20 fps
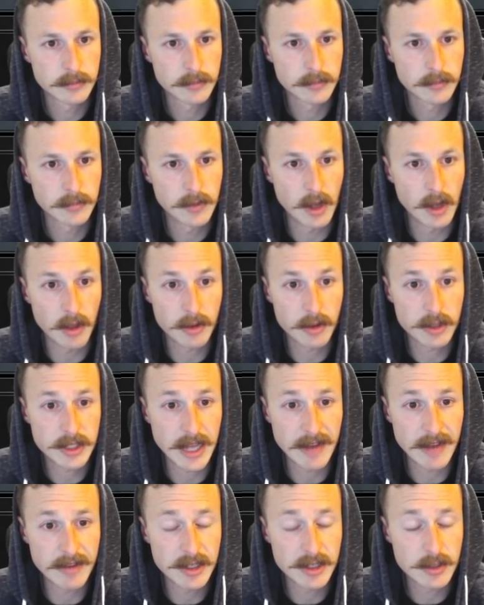another
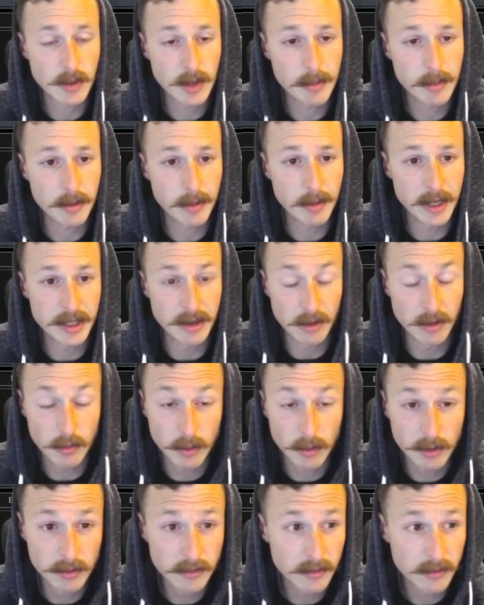Savage Swipe on my Young
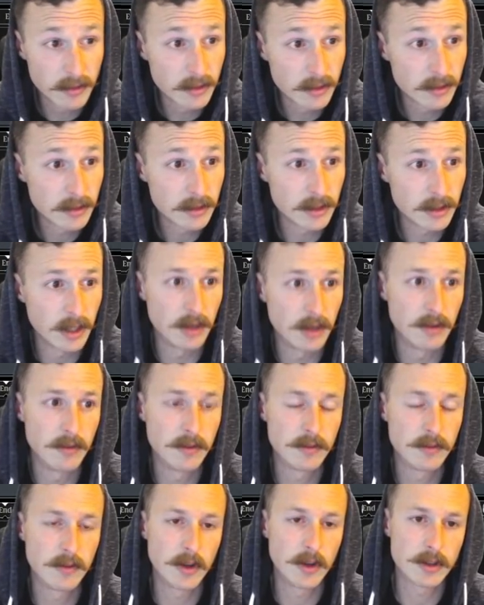Wolf? No,
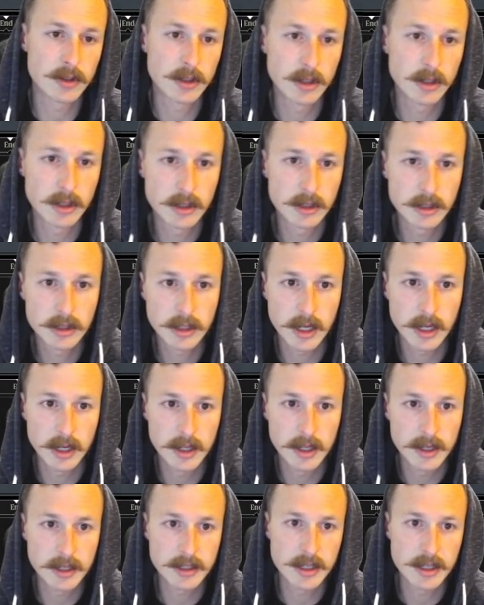Vault Scourge. Okay, that
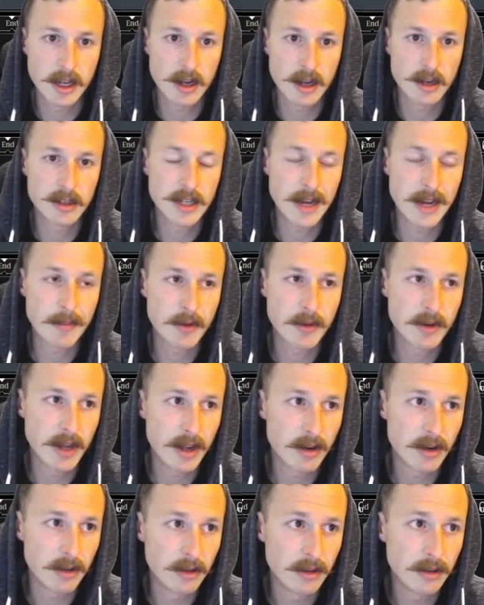does not untap their
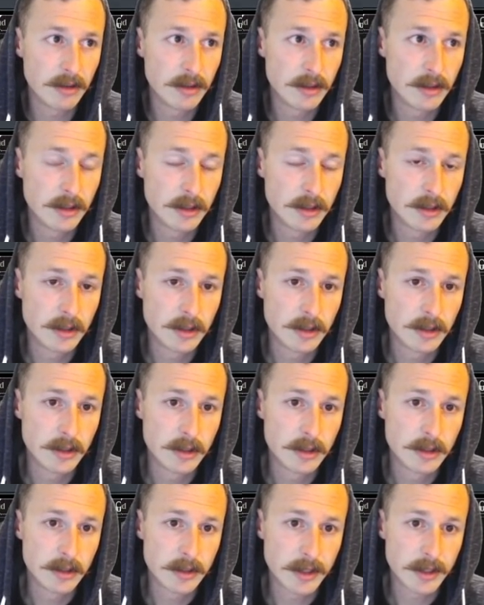Nettle.
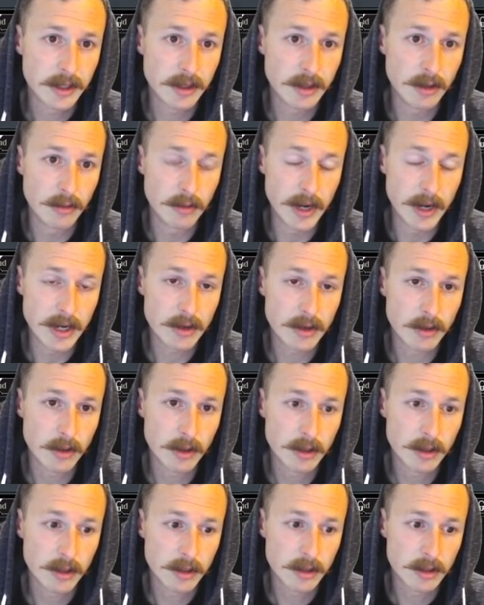I'm going to go
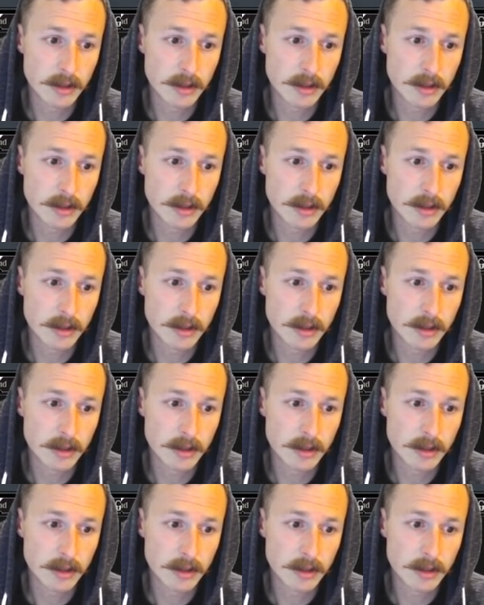Rancor.